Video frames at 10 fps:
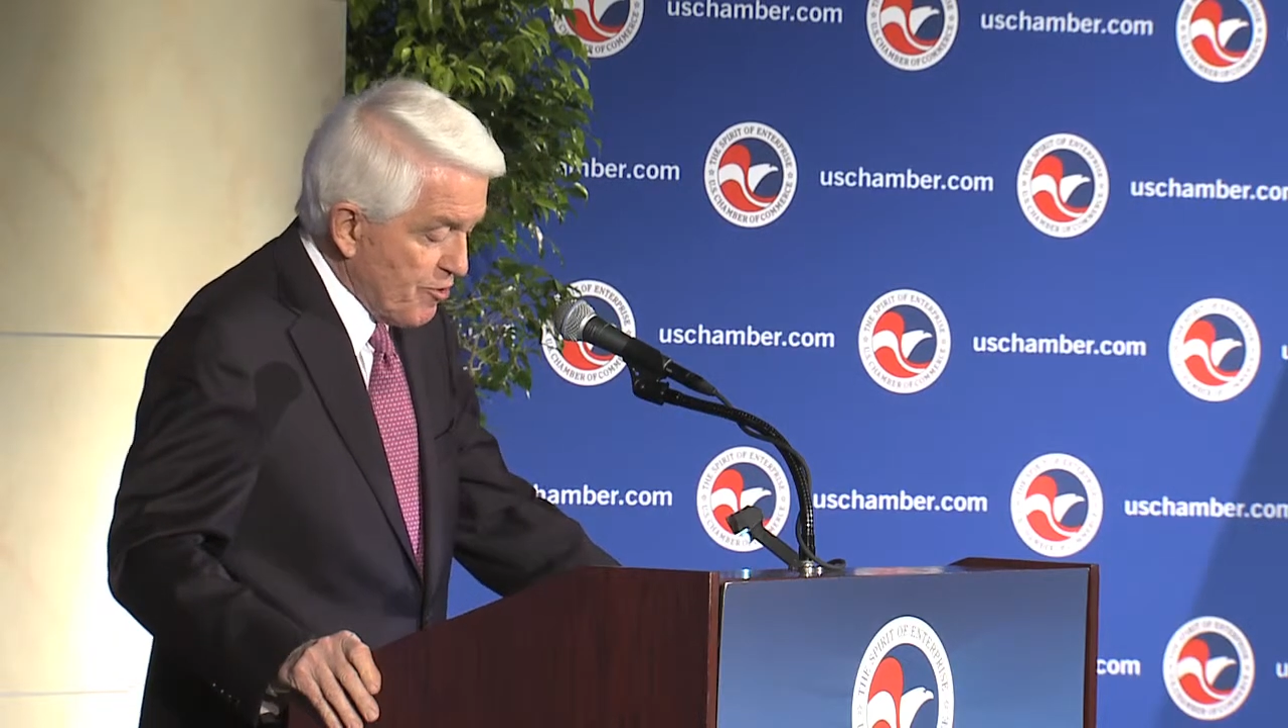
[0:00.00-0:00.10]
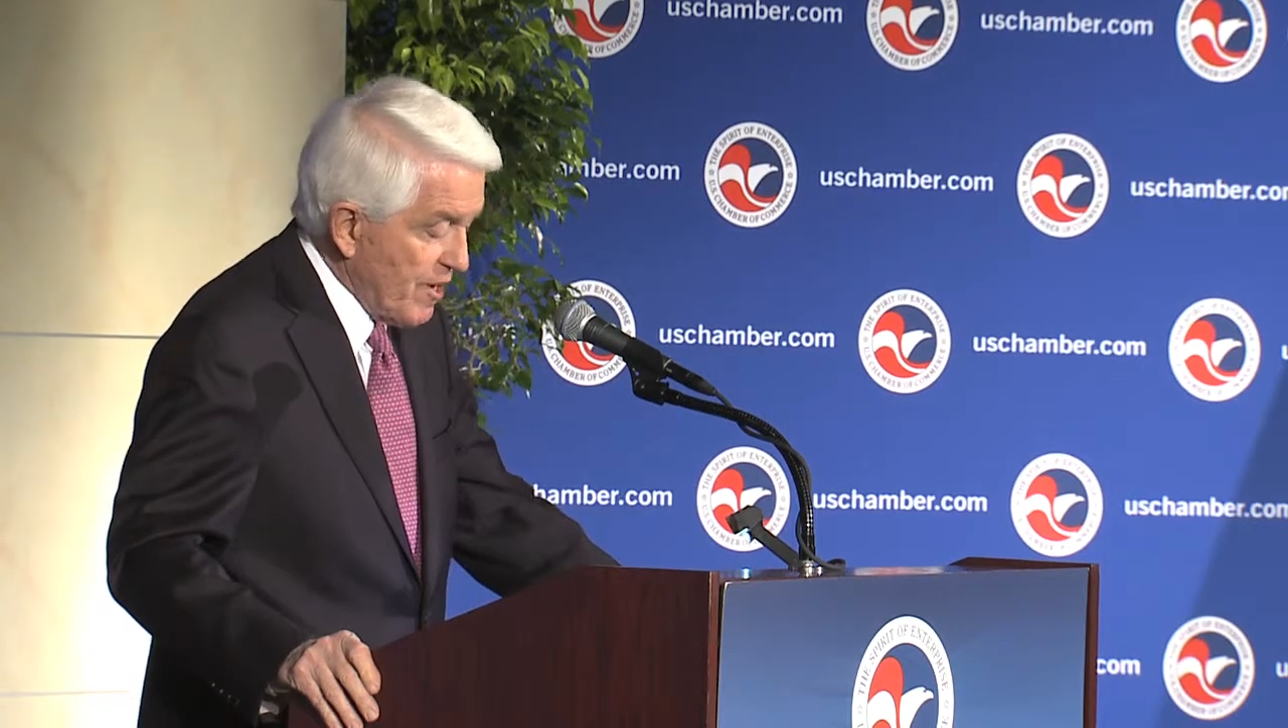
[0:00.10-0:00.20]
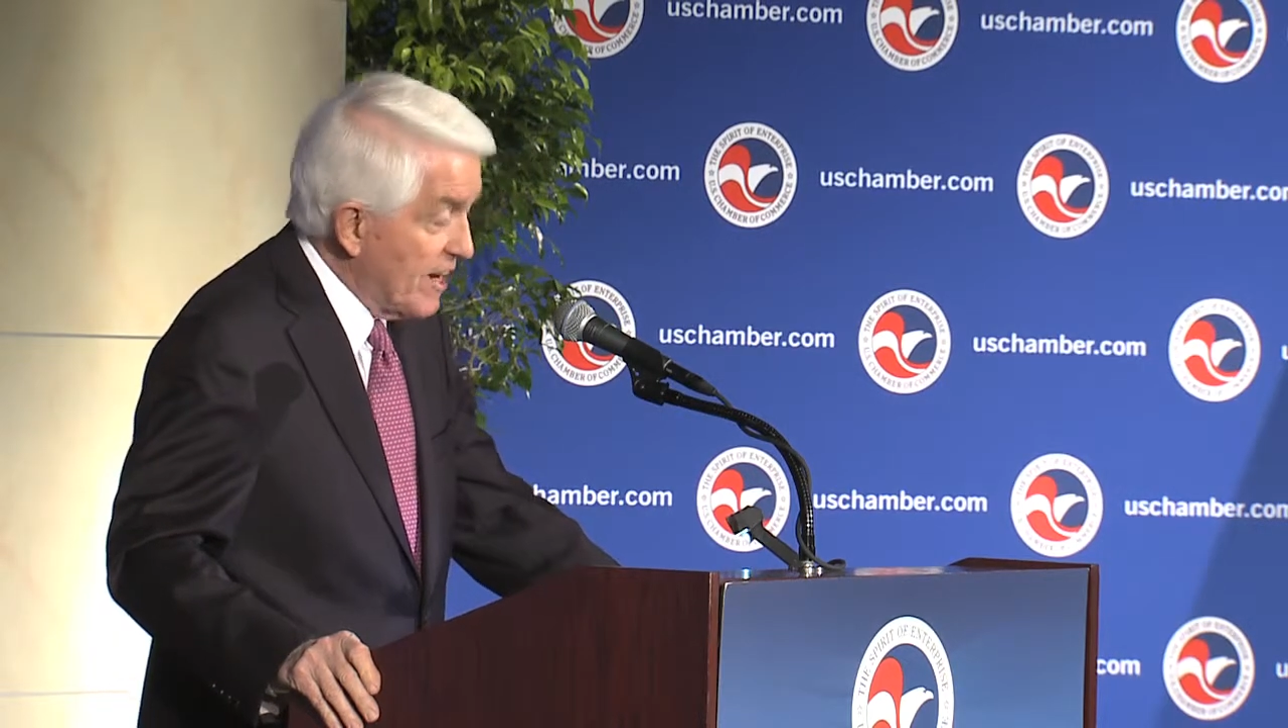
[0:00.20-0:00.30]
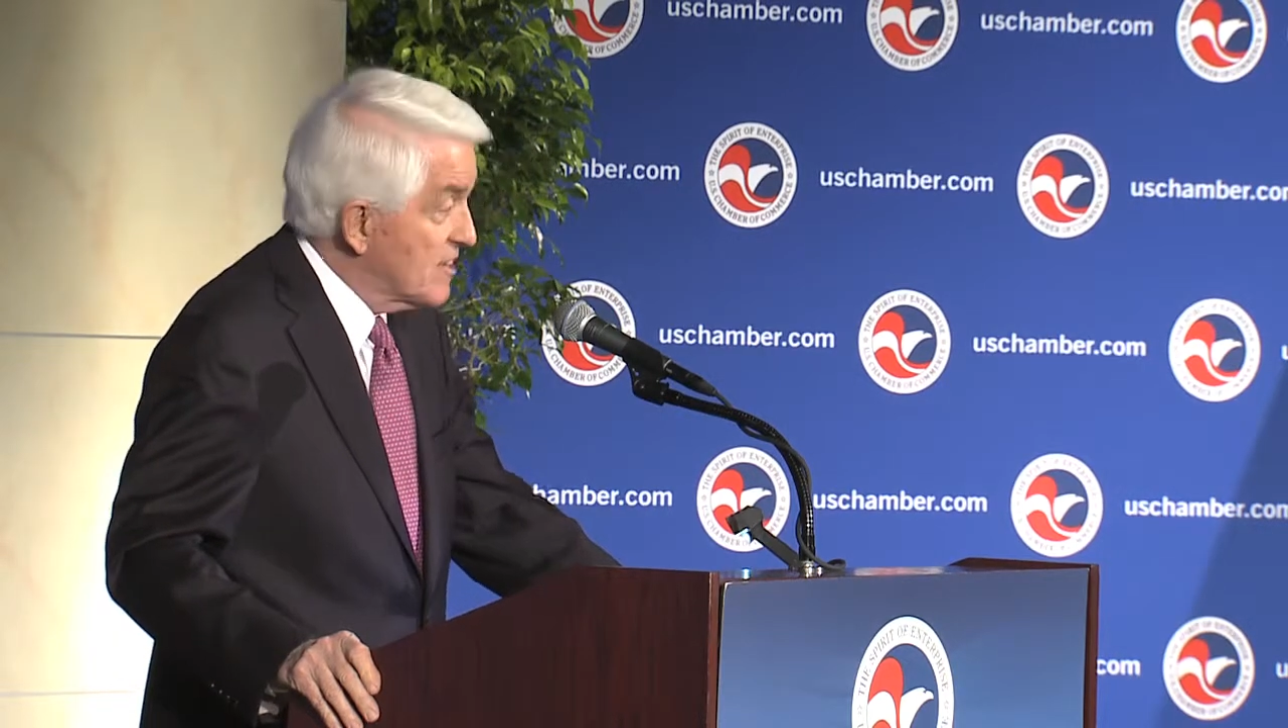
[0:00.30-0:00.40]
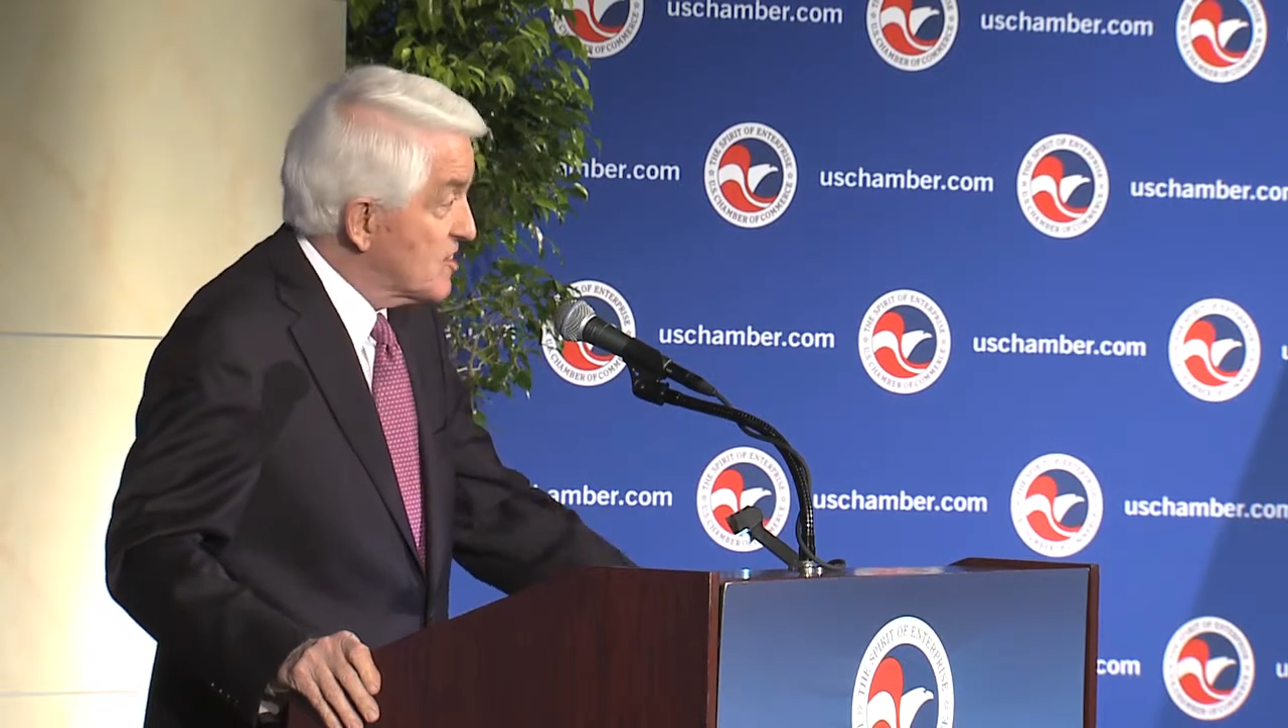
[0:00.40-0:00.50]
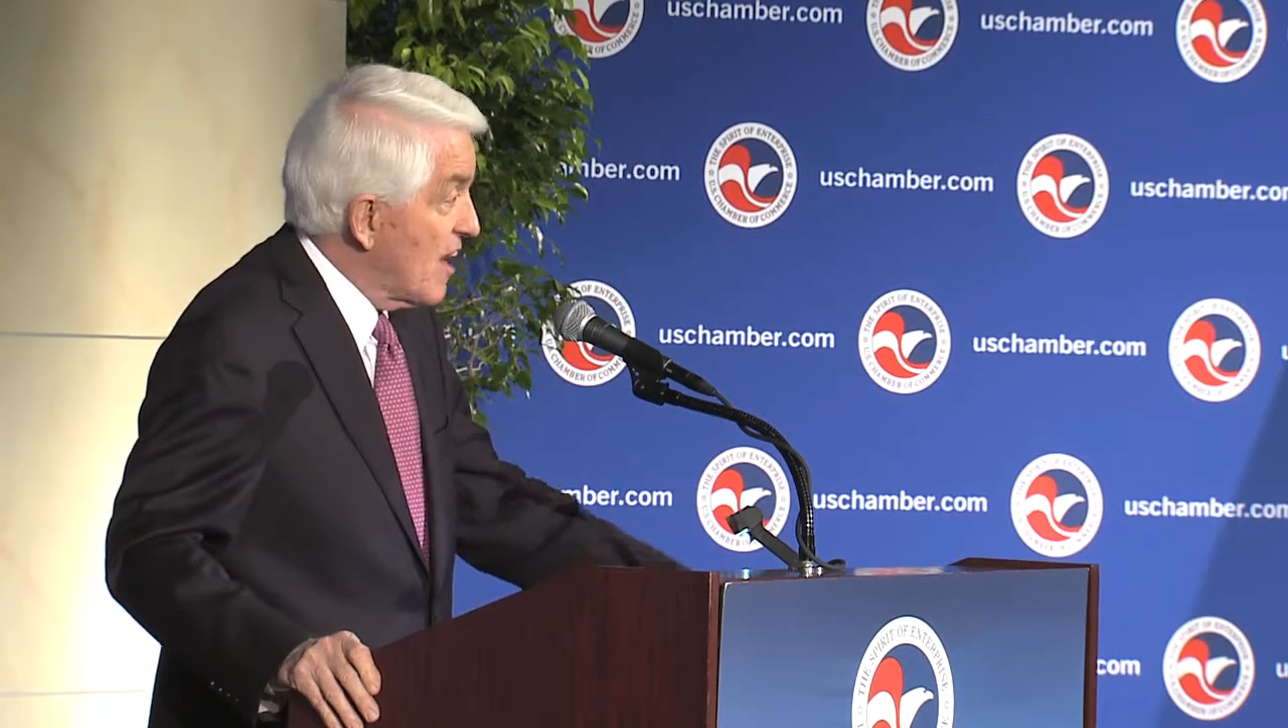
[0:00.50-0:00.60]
creators